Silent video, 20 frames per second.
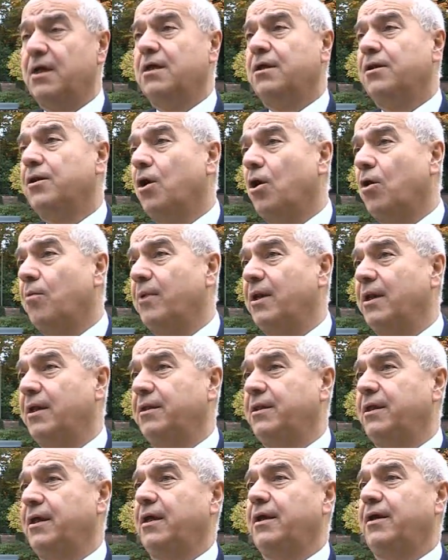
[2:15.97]
normally
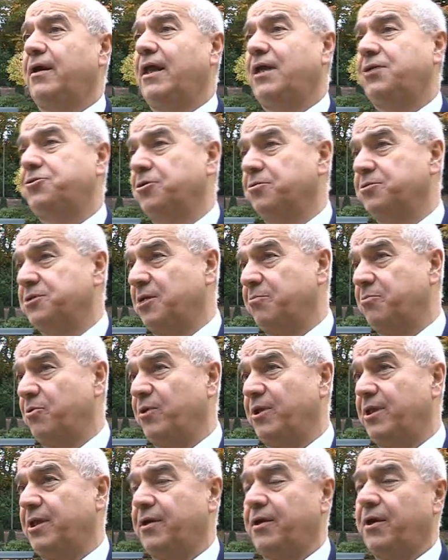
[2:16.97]
the relationship
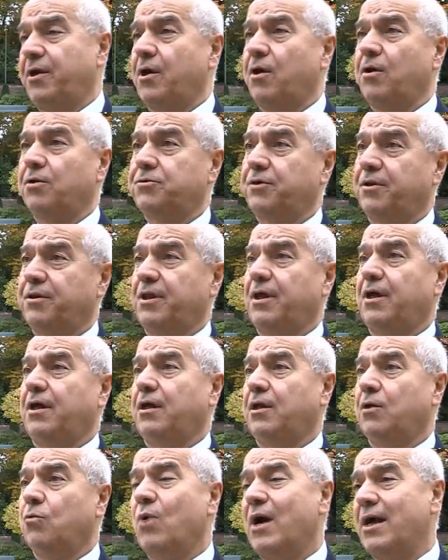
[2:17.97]
with agriculture
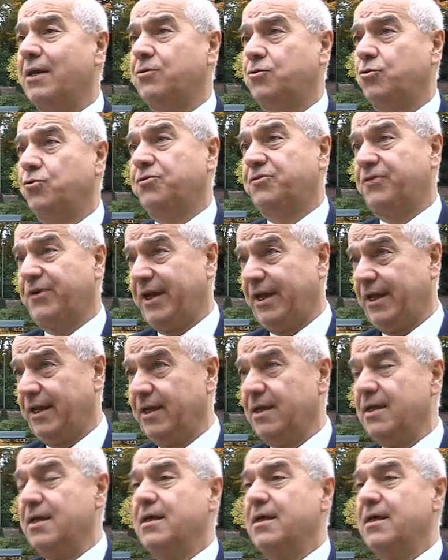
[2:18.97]
is 1 to 3.